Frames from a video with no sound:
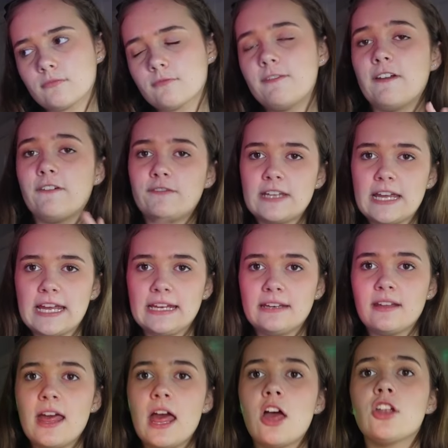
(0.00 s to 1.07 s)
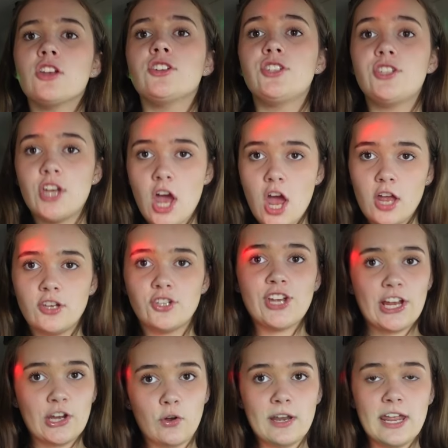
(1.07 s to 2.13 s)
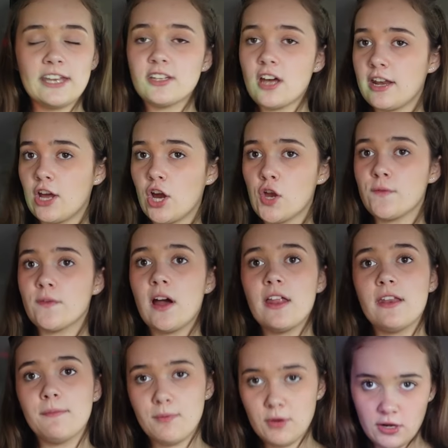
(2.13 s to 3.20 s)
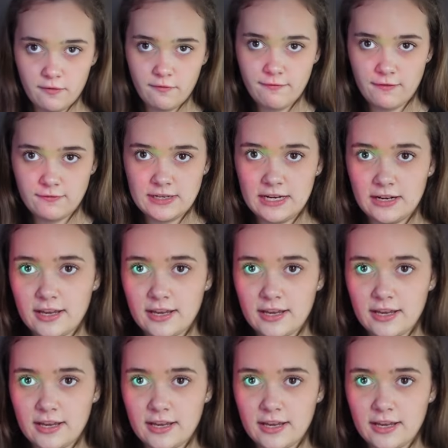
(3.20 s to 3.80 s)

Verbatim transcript: 15, check on it, turn it over and put it on 15,